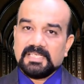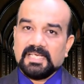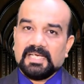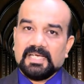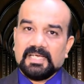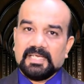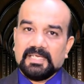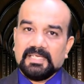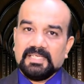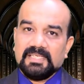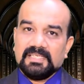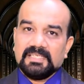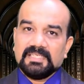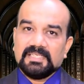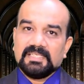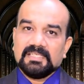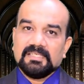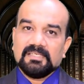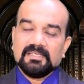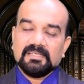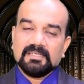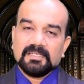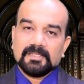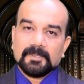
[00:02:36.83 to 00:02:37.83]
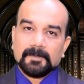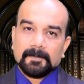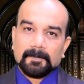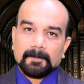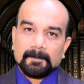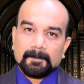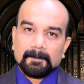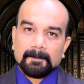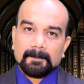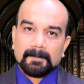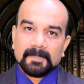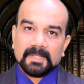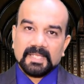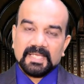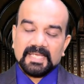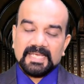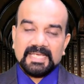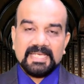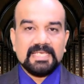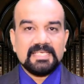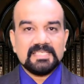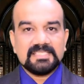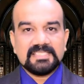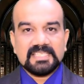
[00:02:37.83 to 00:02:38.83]
guy,
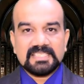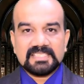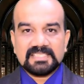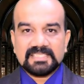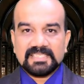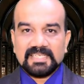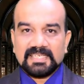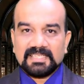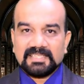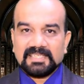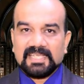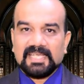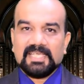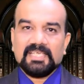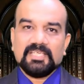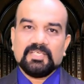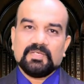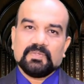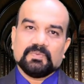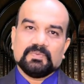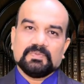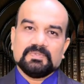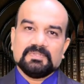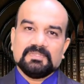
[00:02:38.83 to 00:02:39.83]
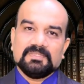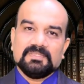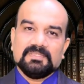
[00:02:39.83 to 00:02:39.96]
he just said thank you.